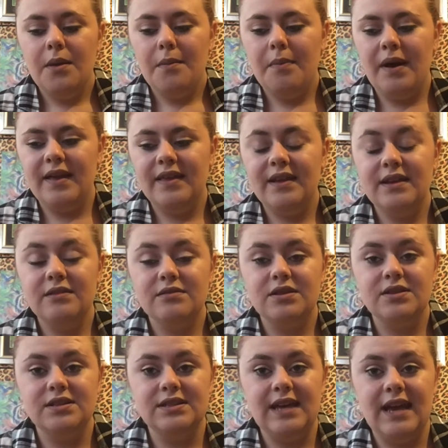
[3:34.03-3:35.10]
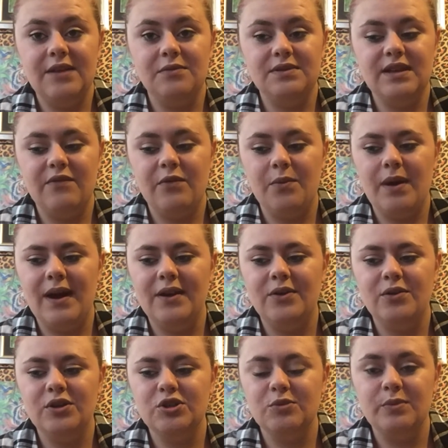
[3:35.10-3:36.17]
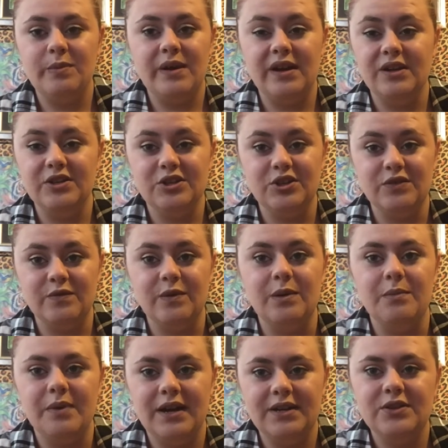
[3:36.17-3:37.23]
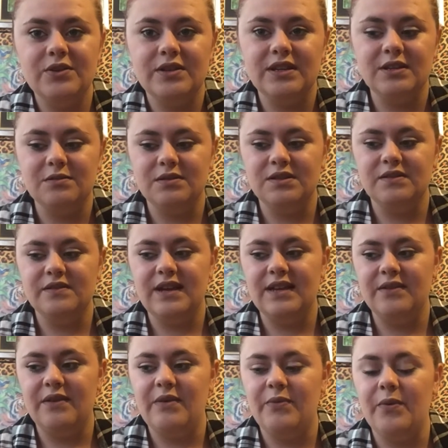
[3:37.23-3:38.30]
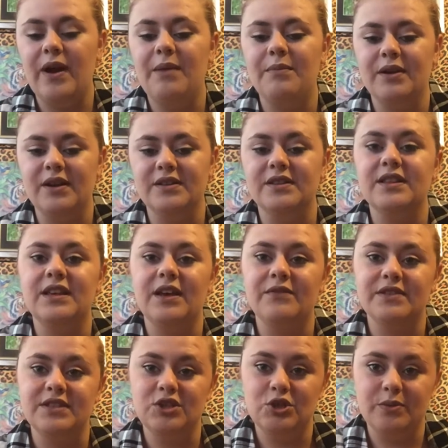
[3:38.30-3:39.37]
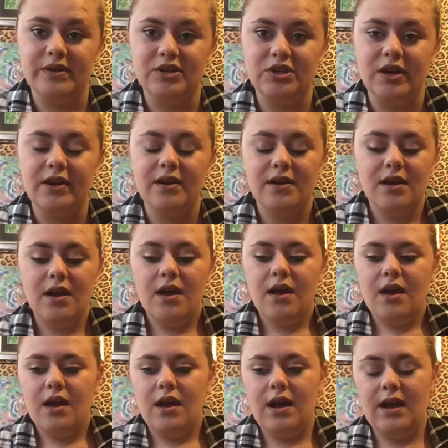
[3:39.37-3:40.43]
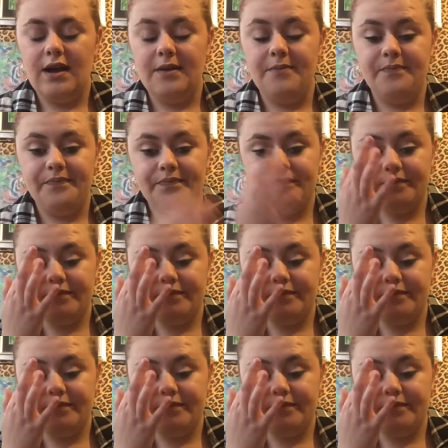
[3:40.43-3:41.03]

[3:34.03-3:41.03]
But I think it was because his head was everywhere. I know I should be making an excuse for him, but I do think it's because his head was everywhere and because of the other situation. Um,